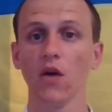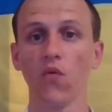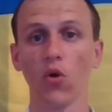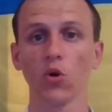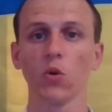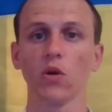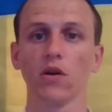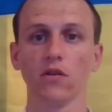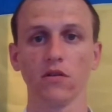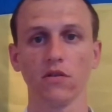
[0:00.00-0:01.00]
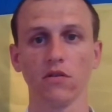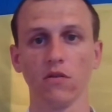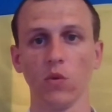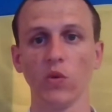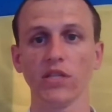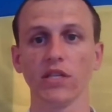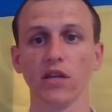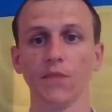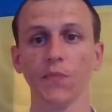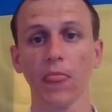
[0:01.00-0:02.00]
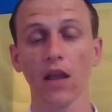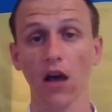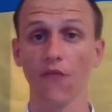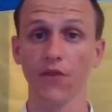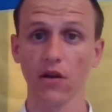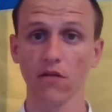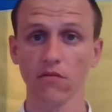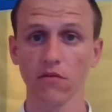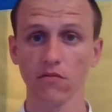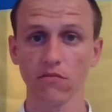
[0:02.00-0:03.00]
work with the Kafka